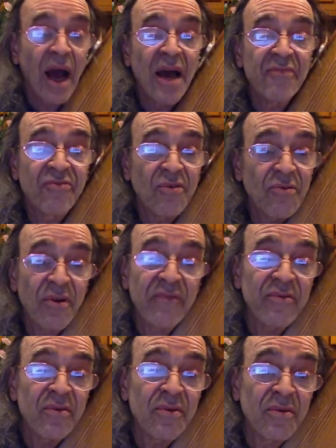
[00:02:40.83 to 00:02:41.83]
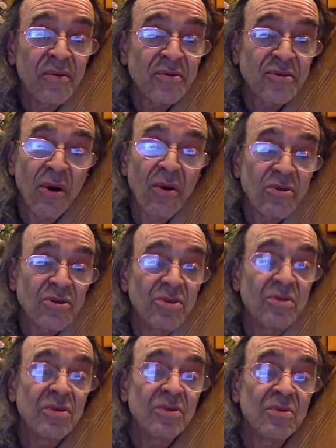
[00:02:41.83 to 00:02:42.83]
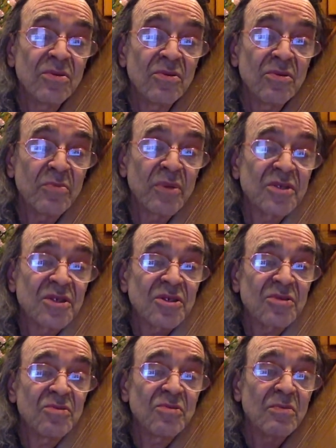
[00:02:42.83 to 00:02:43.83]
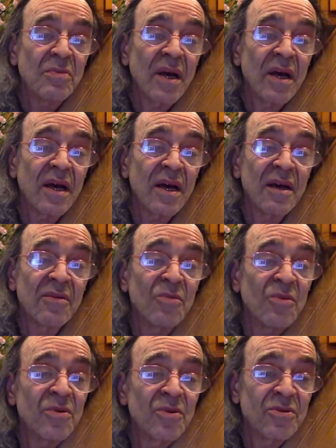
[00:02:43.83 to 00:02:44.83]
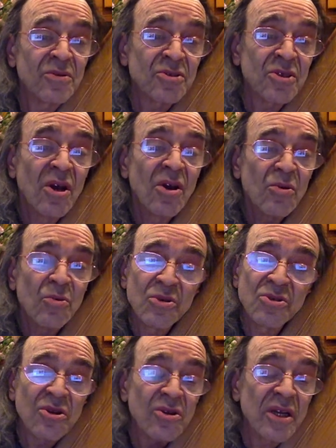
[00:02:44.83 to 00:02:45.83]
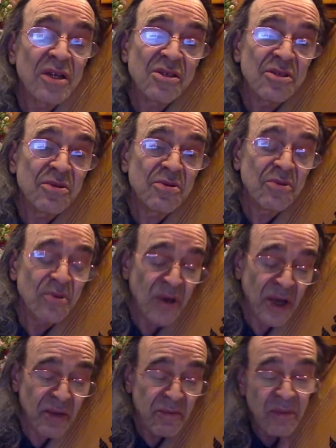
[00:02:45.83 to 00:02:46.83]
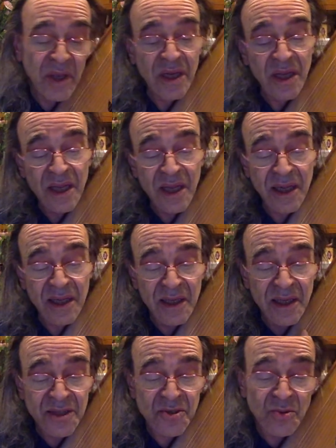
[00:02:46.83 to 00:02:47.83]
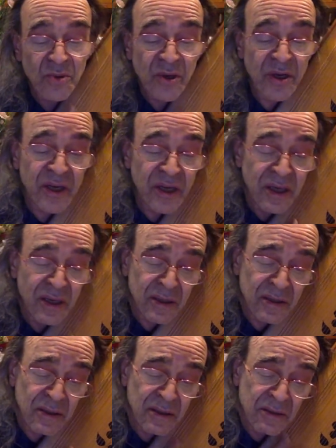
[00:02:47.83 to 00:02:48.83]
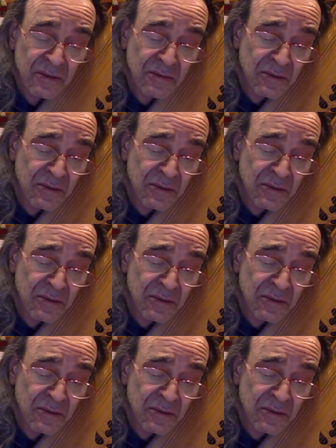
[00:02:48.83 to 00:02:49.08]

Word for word: I'd forever talk to you, but soon my words will turn into a meaningless ring.